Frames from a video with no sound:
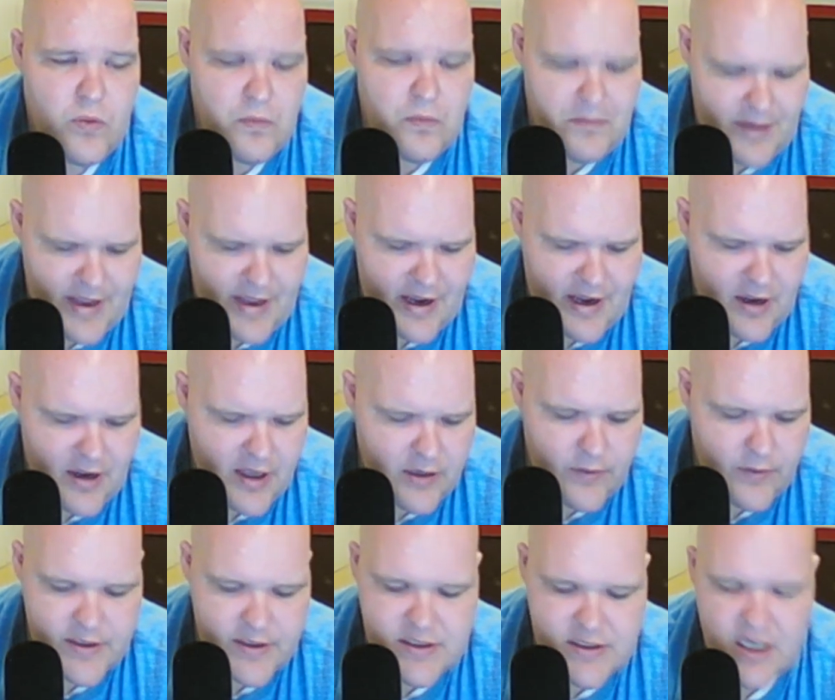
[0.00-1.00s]

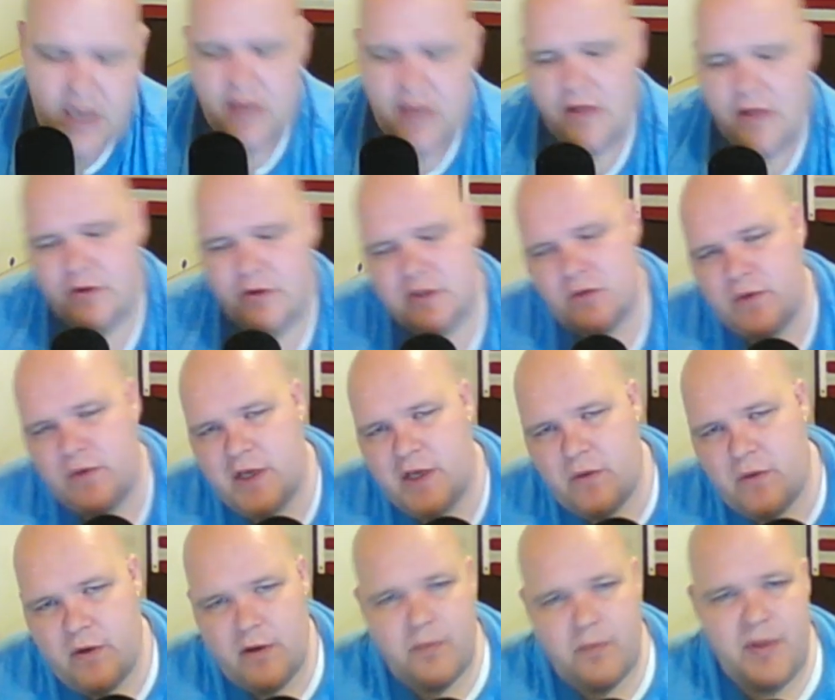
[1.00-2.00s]
anyways, there was a week
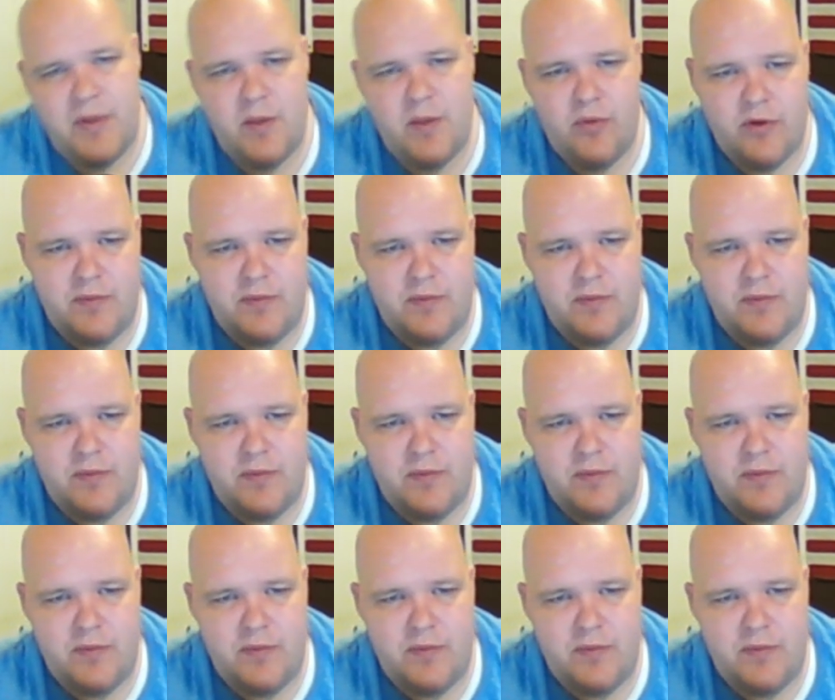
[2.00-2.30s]
where people